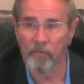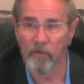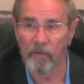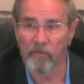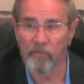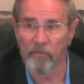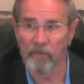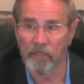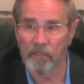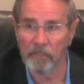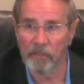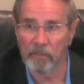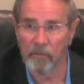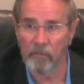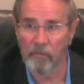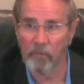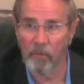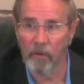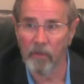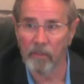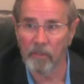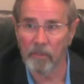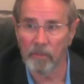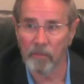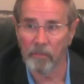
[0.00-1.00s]
Recreation and
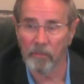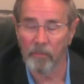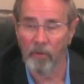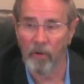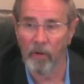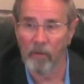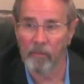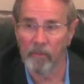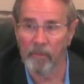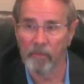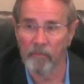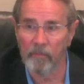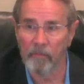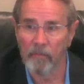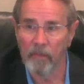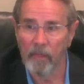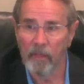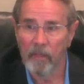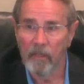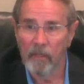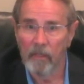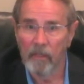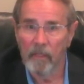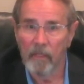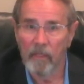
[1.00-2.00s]
Parks Department
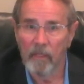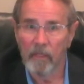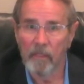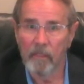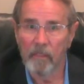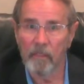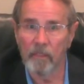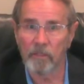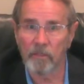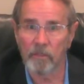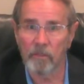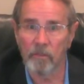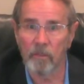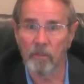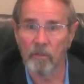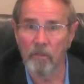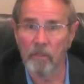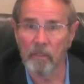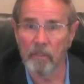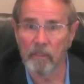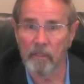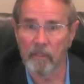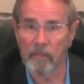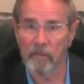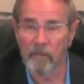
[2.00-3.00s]
is to
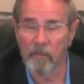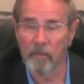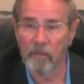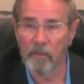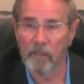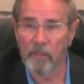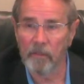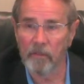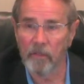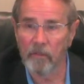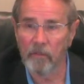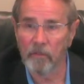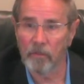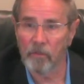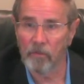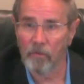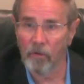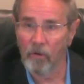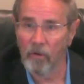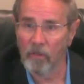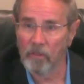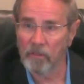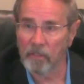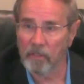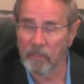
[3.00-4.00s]
look at those
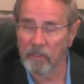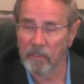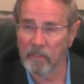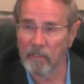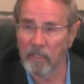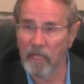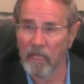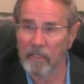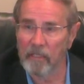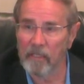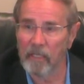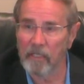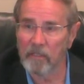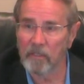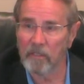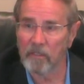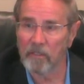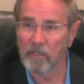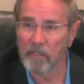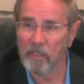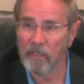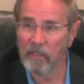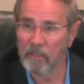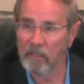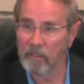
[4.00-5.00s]
crossings, not
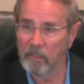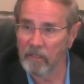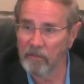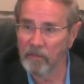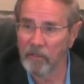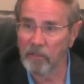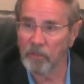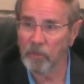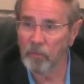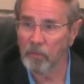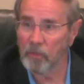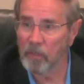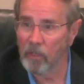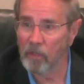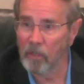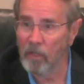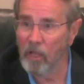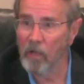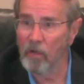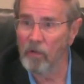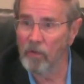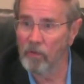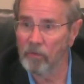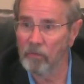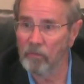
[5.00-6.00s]
necessarily this one
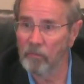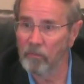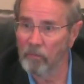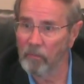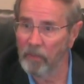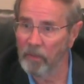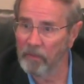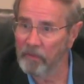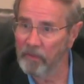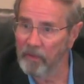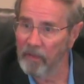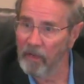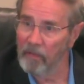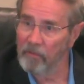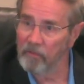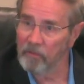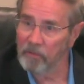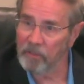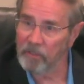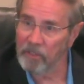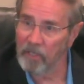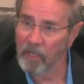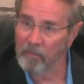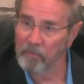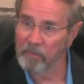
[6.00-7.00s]
alone, but the
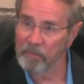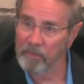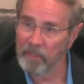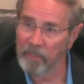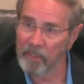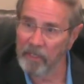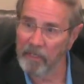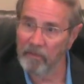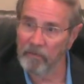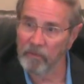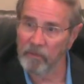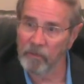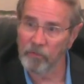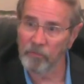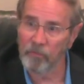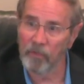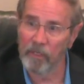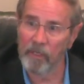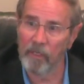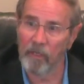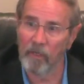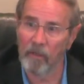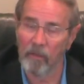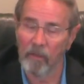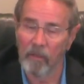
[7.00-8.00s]
others up and down the
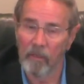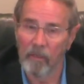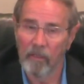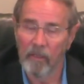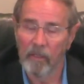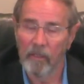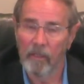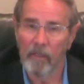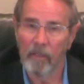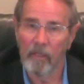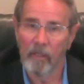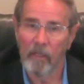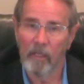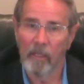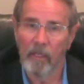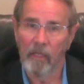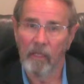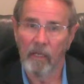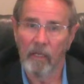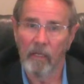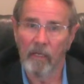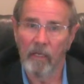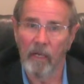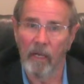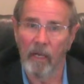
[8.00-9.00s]
trail.
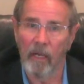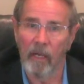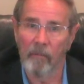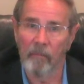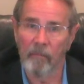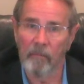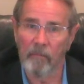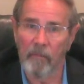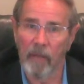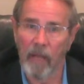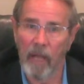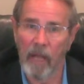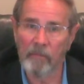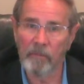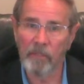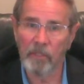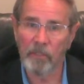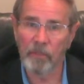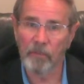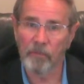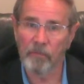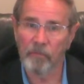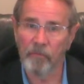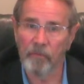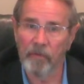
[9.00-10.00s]
I'm
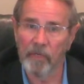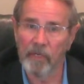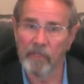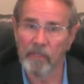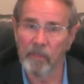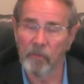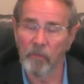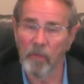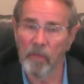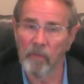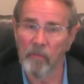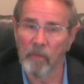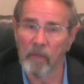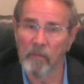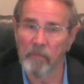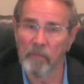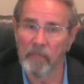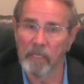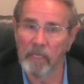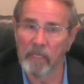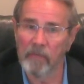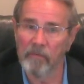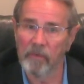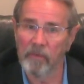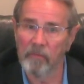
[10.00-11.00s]
just afraid that we may be
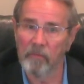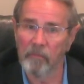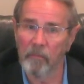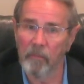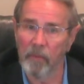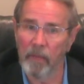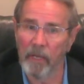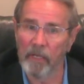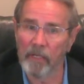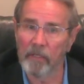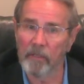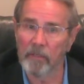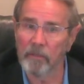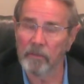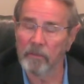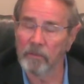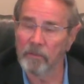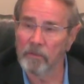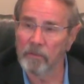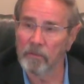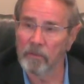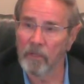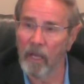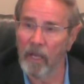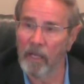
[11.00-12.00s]
giving
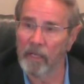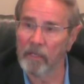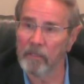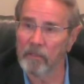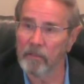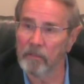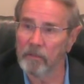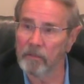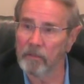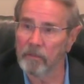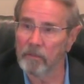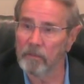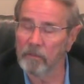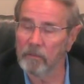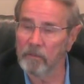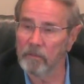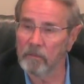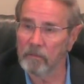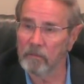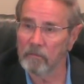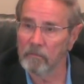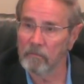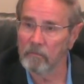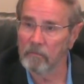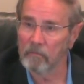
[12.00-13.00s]
bikers,
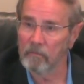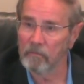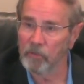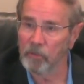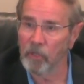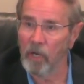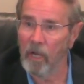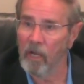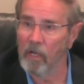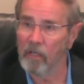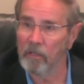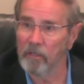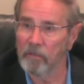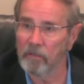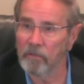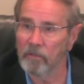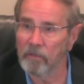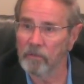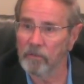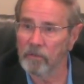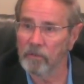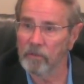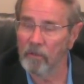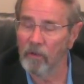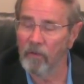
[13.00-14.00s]
hikers,
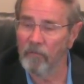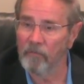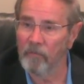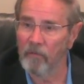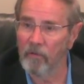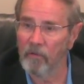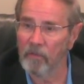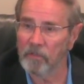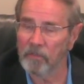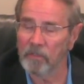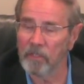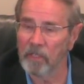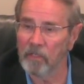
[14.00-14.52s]
joggers a false